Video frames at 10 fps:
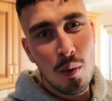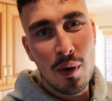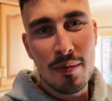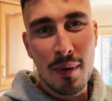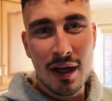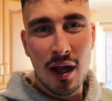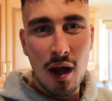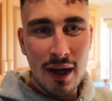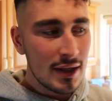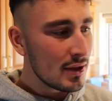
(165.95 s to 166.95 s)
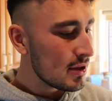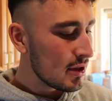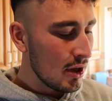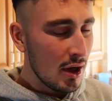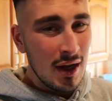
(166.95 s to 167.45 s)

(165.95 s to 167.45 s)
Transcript: with my clients.